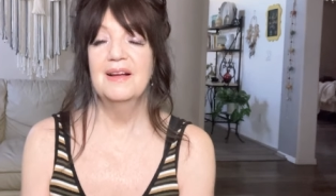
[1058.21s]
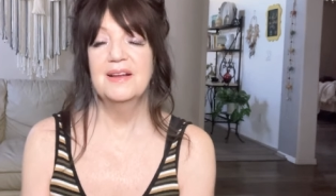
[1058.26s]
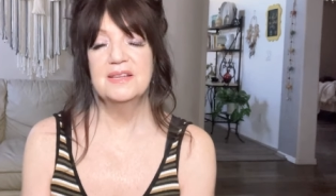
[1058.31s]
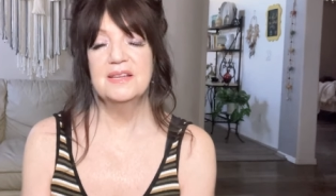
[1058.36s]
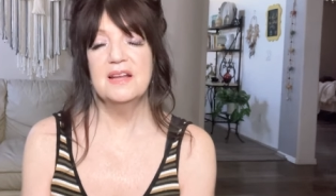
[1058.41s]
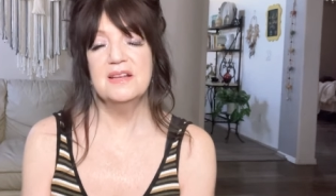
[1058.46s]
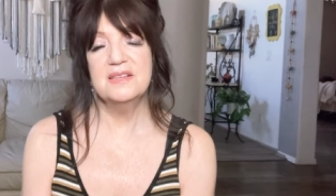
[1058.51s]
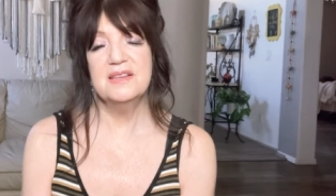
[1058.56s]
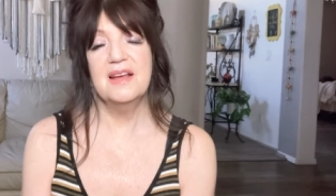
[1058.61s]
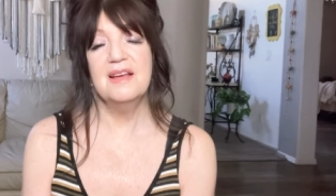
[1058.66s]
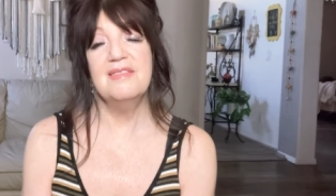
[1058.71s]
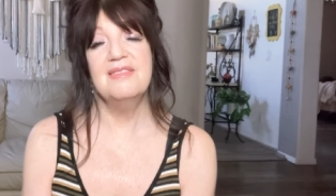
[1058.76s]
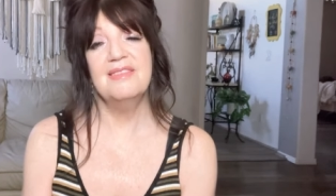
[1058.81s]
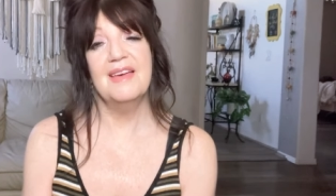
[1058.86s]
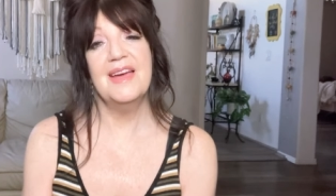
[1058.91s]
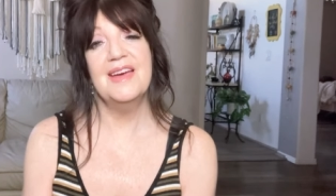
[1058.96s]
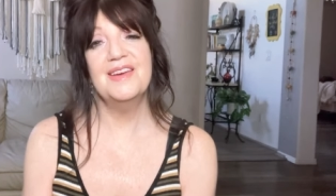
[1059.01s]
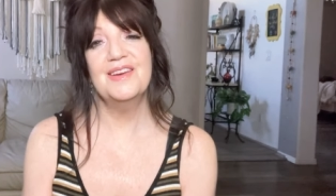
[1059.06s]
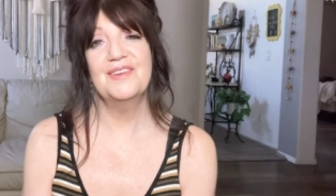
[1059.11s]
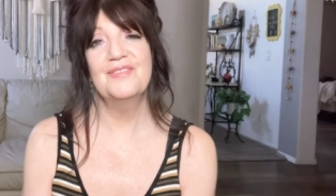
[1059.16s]
it's like saying
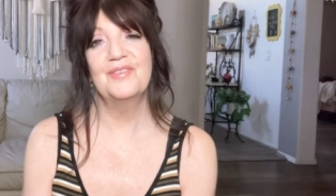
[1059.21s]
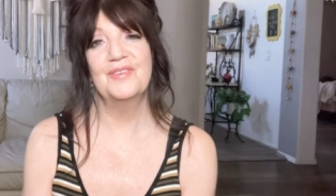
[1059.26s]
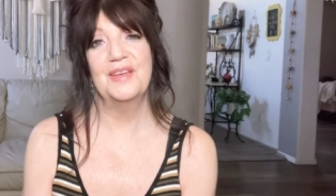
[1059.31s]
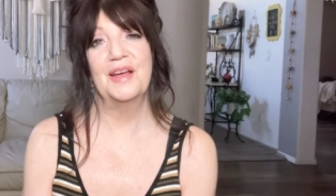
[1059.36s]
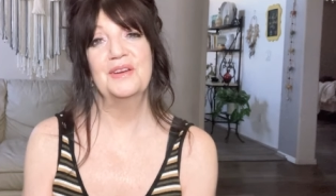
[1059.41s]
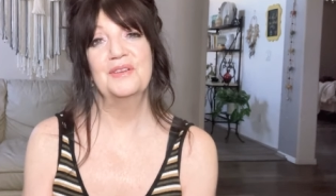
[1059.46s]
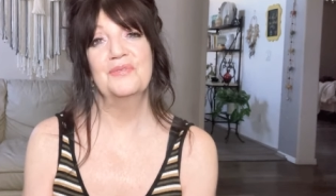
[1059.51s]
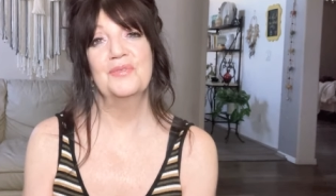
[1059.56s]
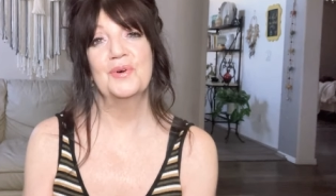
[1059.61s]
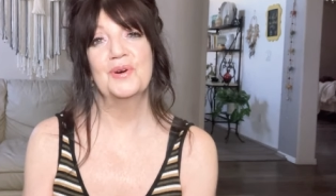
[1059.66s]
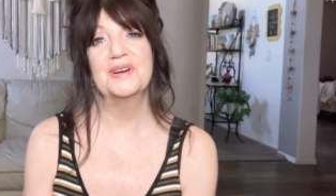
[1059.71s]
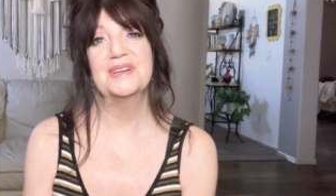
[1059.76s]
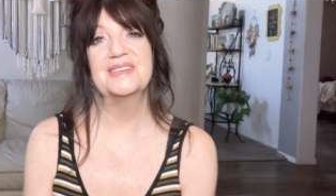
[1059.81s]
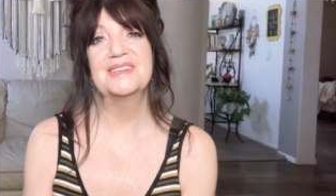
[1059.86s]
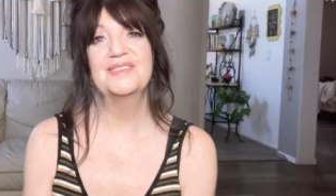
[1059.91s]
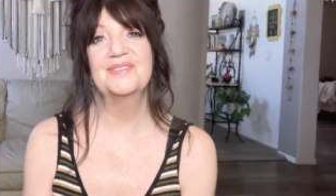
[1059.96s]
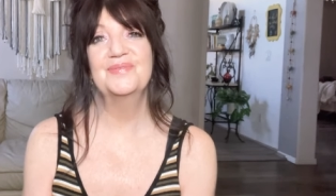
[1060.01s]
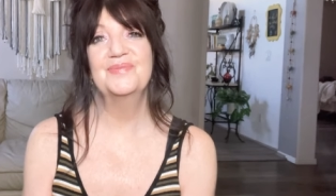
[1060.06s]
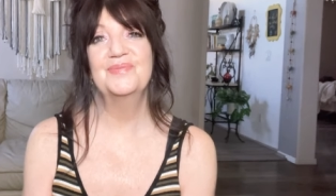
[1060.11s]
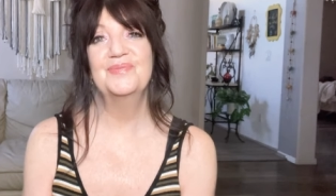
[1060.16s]
thank you for that
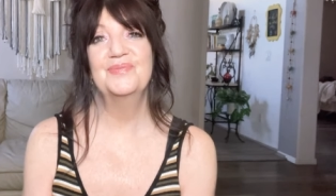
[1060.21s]
divorce.